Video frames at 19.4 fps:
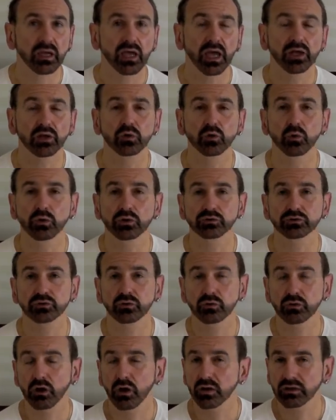and who are
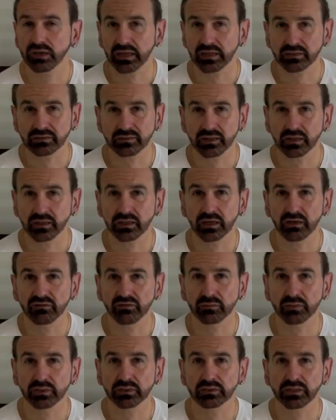so-called
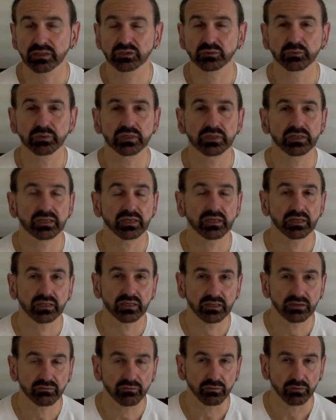anti-government as being
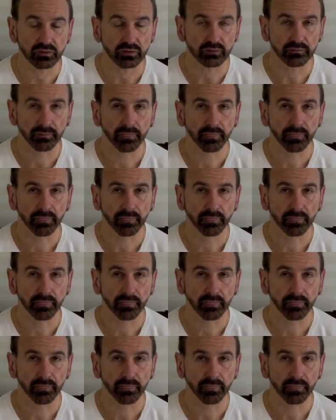evil.